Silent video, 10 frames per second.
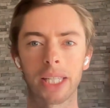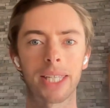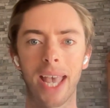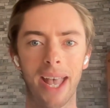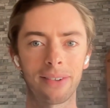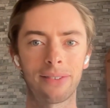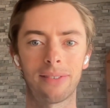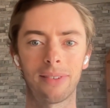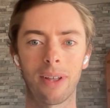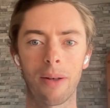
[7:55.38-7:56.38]

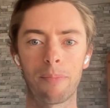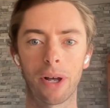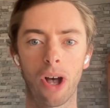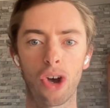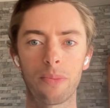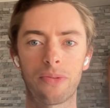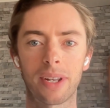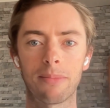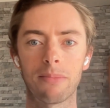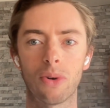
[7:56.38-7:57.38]
Yes, but
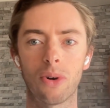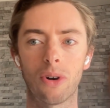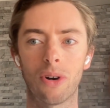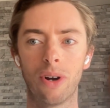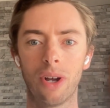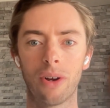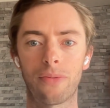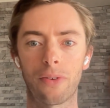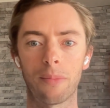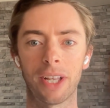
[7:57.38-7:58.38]
hopefully more
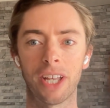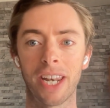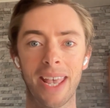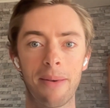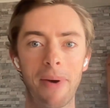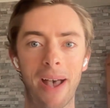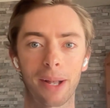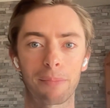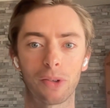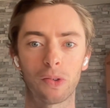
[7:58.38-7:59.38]
from a, an impact